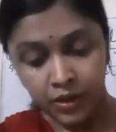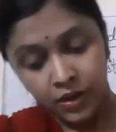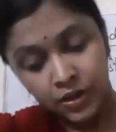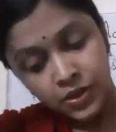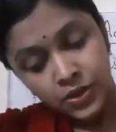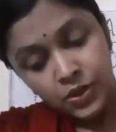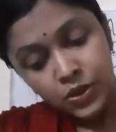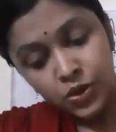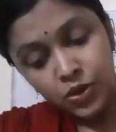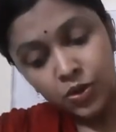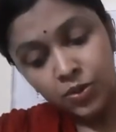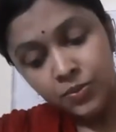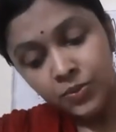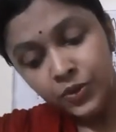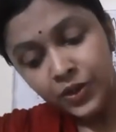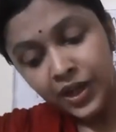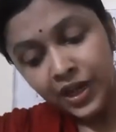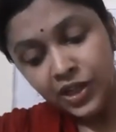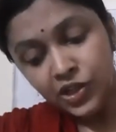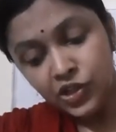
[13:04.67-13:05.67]
So
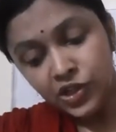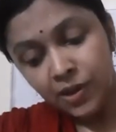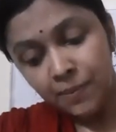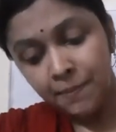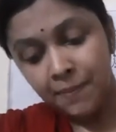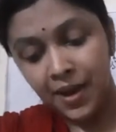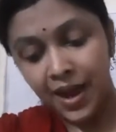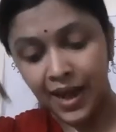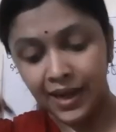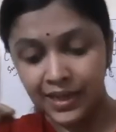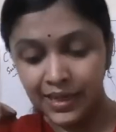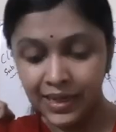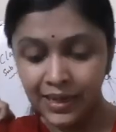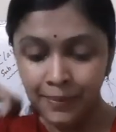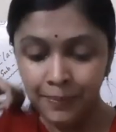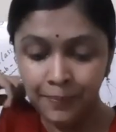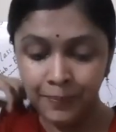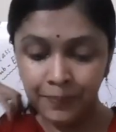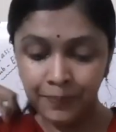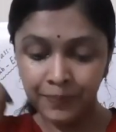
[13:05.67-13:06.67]
Mukesh Ambani
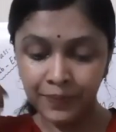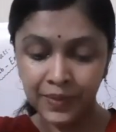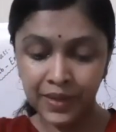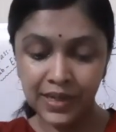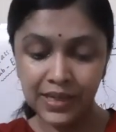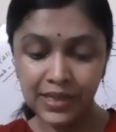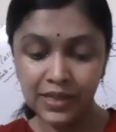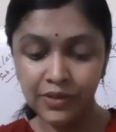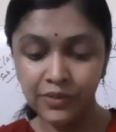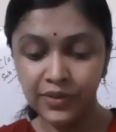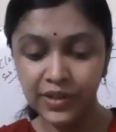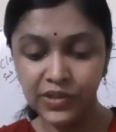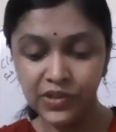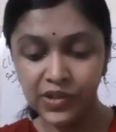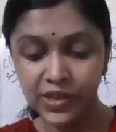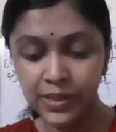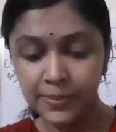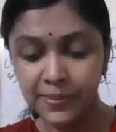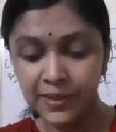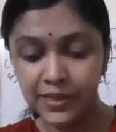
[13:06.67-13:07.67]
is the
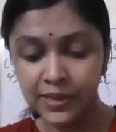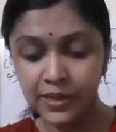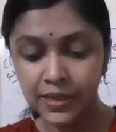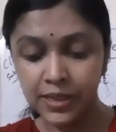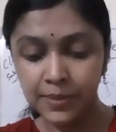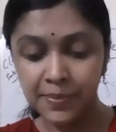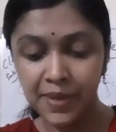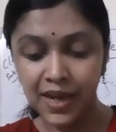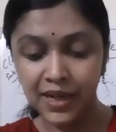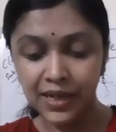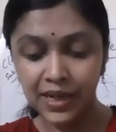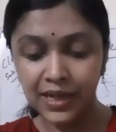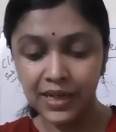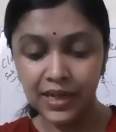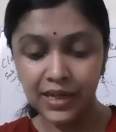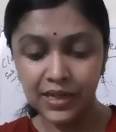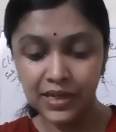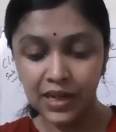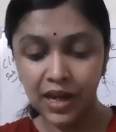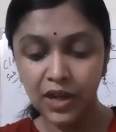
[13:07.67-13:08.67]
richest businessman in
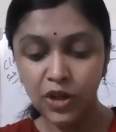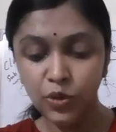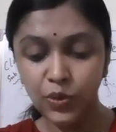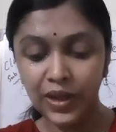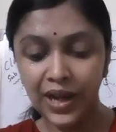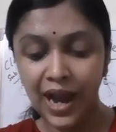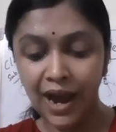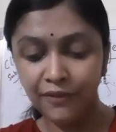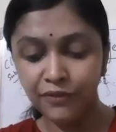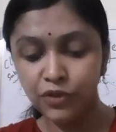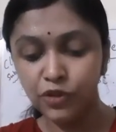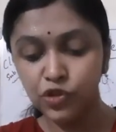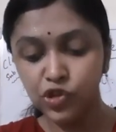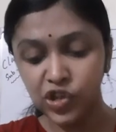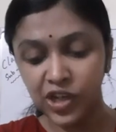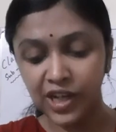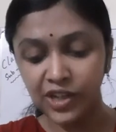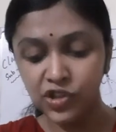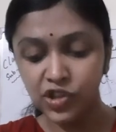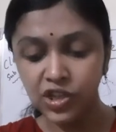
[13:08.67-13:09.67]
India. You will have to
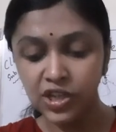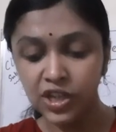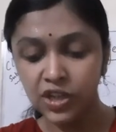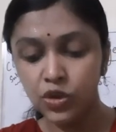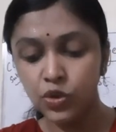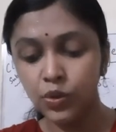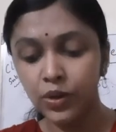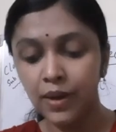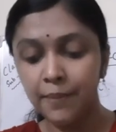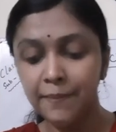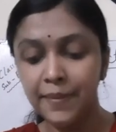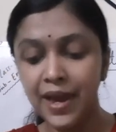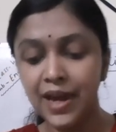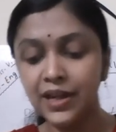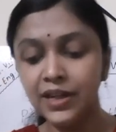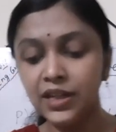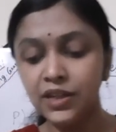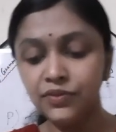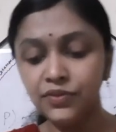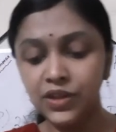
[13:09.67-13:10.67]
change it into
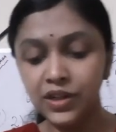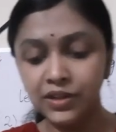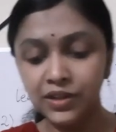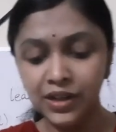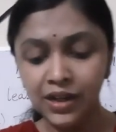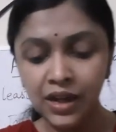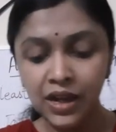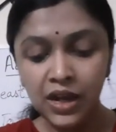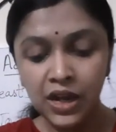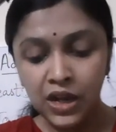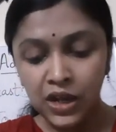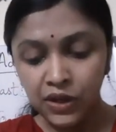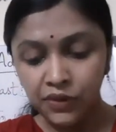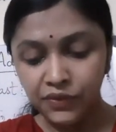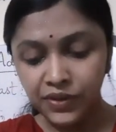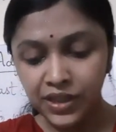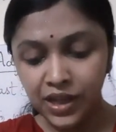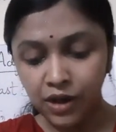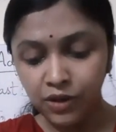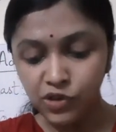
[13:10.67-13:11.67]
comparative degree
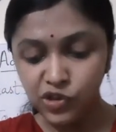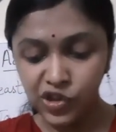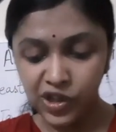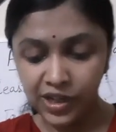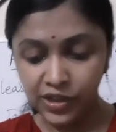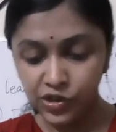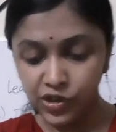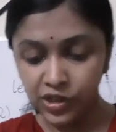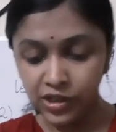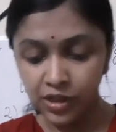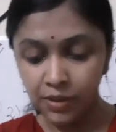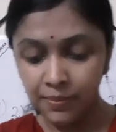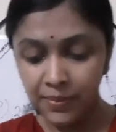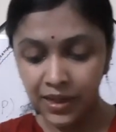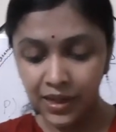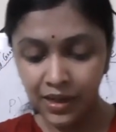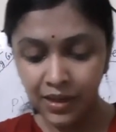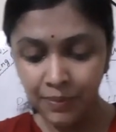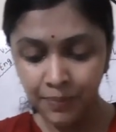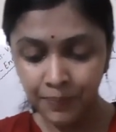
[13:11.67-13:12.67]
without changing the
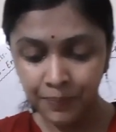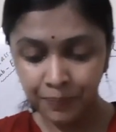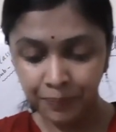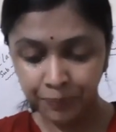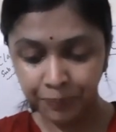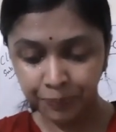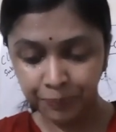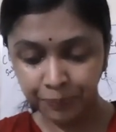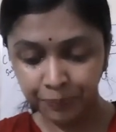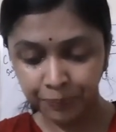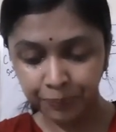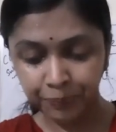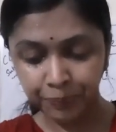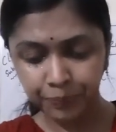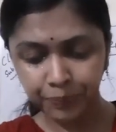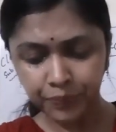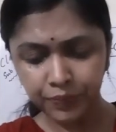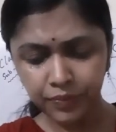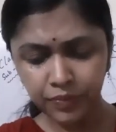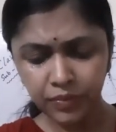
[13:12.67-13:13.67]
meaning.
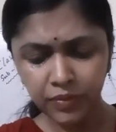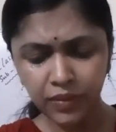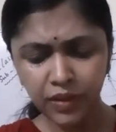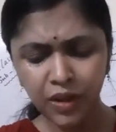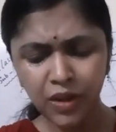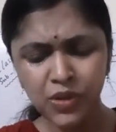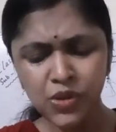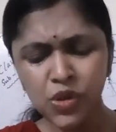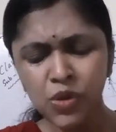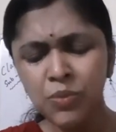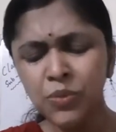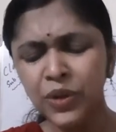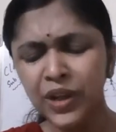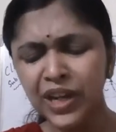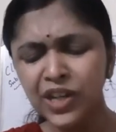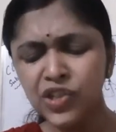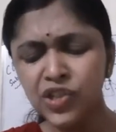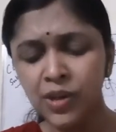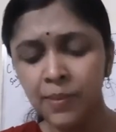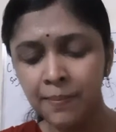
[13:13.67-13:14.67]
So
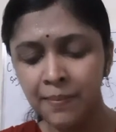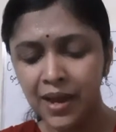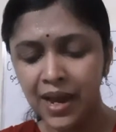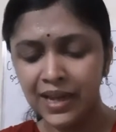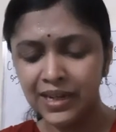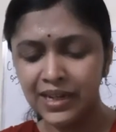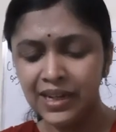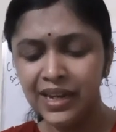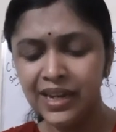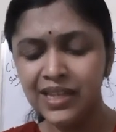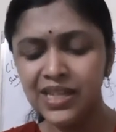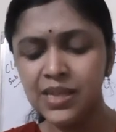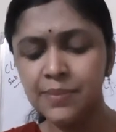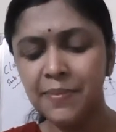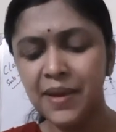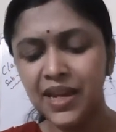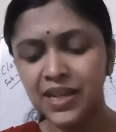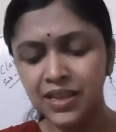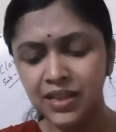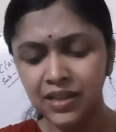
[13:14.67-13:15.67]
Mukesh Ambani is
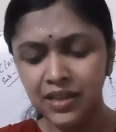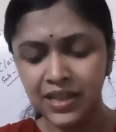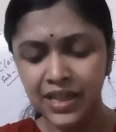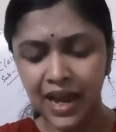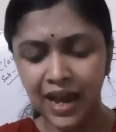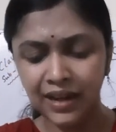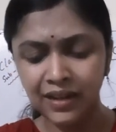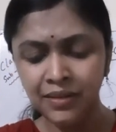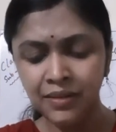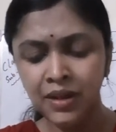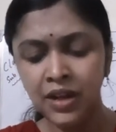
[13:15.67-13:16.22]
better than